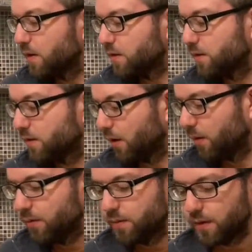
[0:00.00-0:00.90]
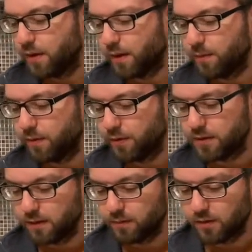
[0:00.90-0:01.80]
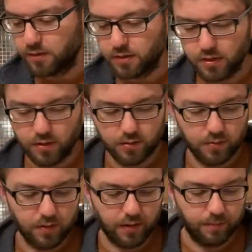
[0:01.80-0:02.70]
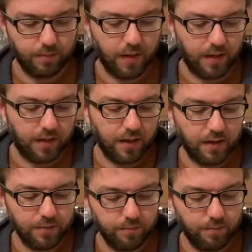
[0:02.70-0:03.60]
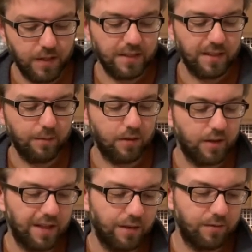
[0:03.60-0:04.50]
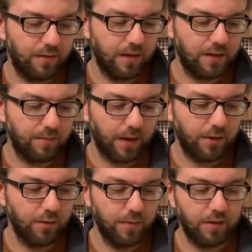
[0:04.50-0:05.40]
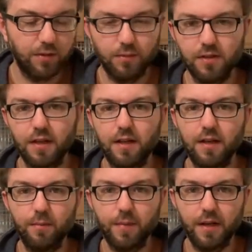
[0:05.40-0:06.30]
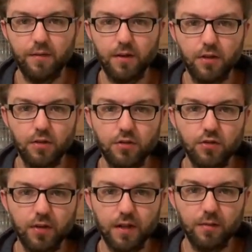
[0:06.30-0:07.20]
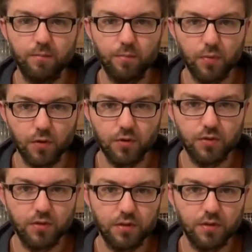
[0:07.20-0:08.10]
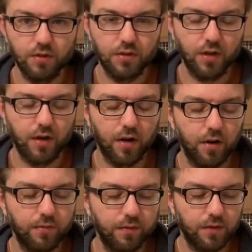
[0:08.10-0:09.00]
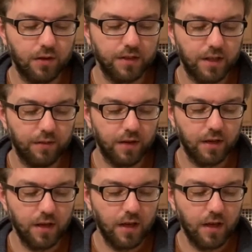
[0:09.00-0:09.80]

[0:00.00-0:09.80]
So the first thing we've got to do is we've got to give this microbial community a little bit of a nutrient boost to start off. We've got to give it